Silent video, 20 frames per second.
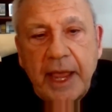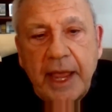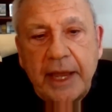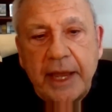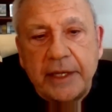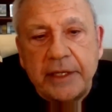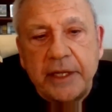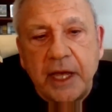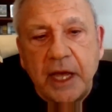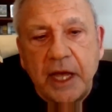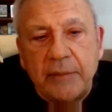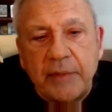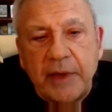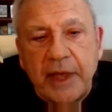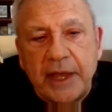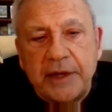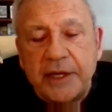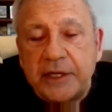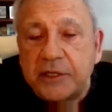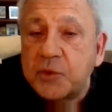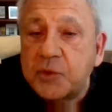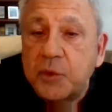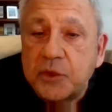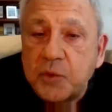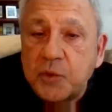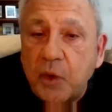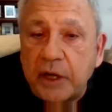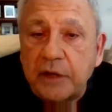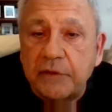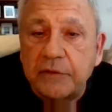and uh, and this
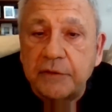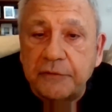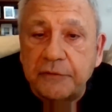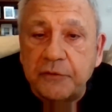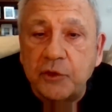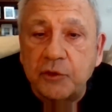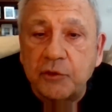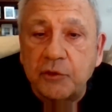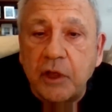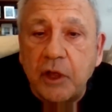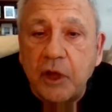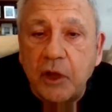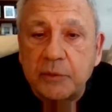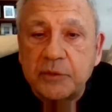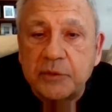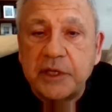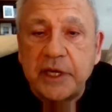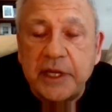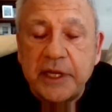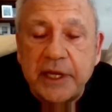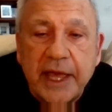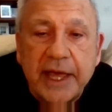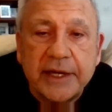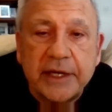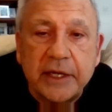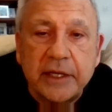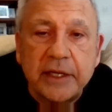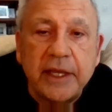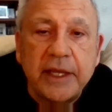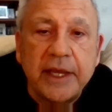was one of the funeral homes that he
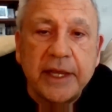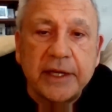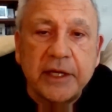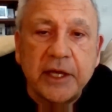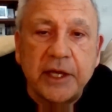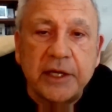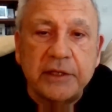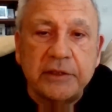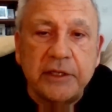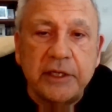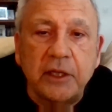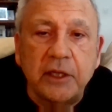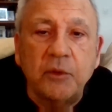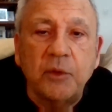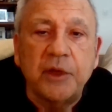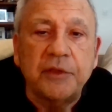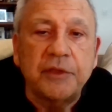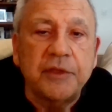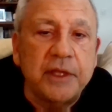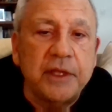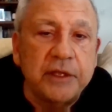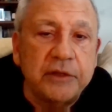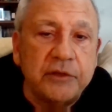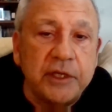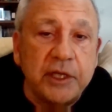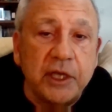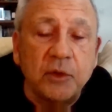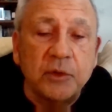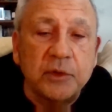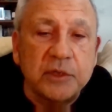had he had cut a deal with. And the
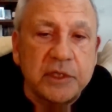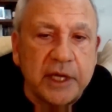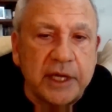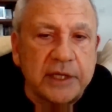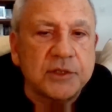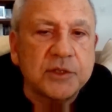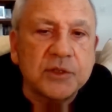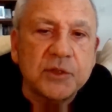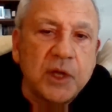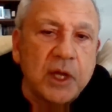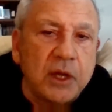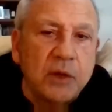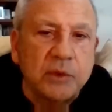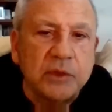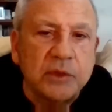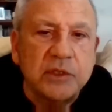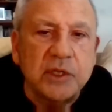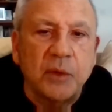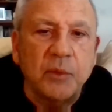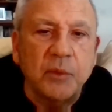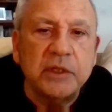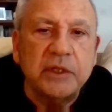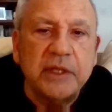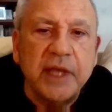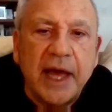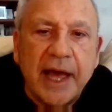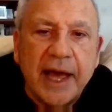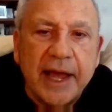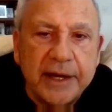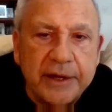deal was this: when someone
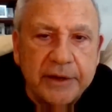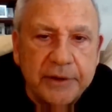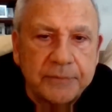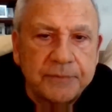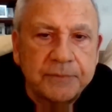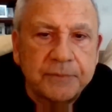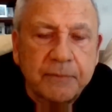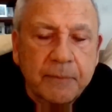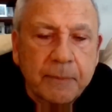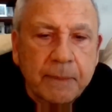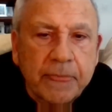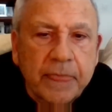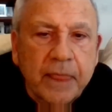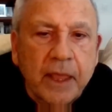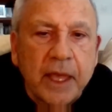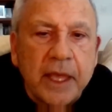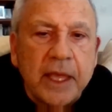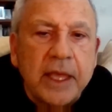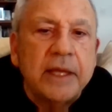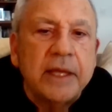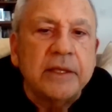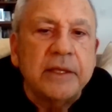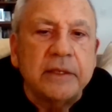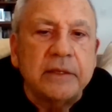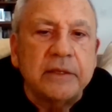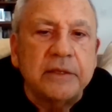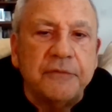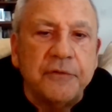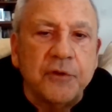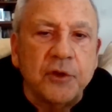died,
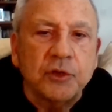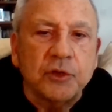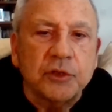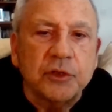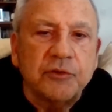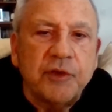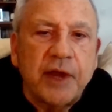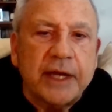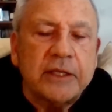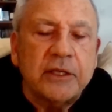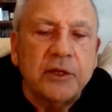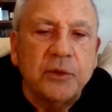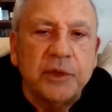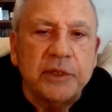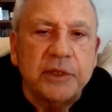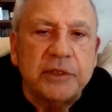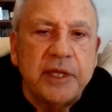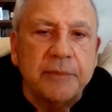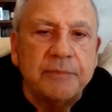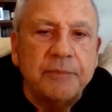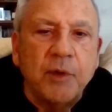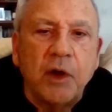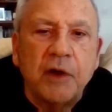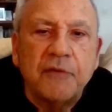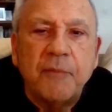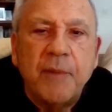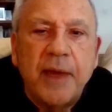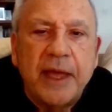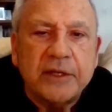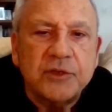the funeral director would tip
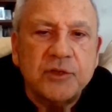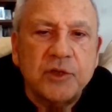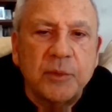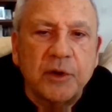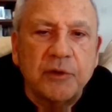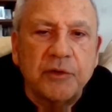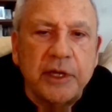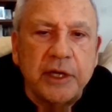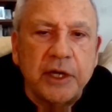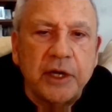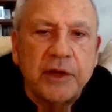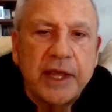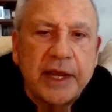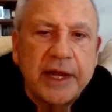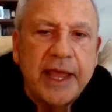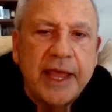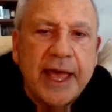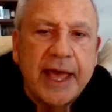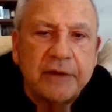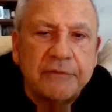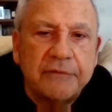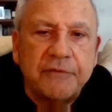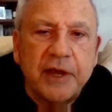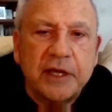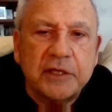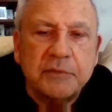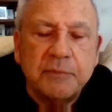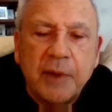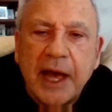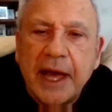off Mastromarino that he had a
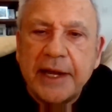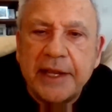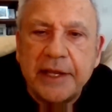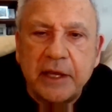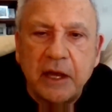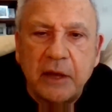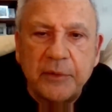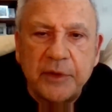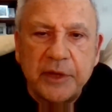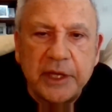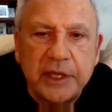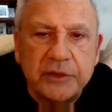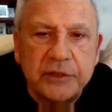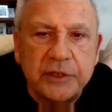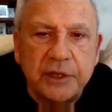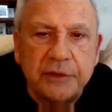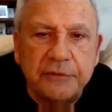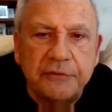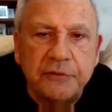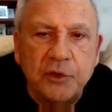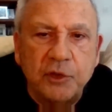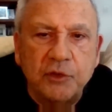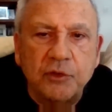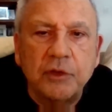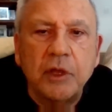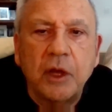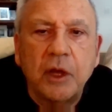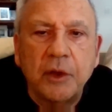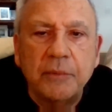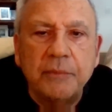fresh body coming into the
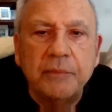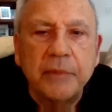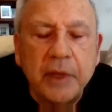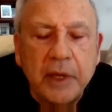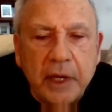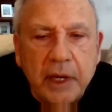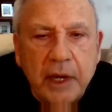funeral home.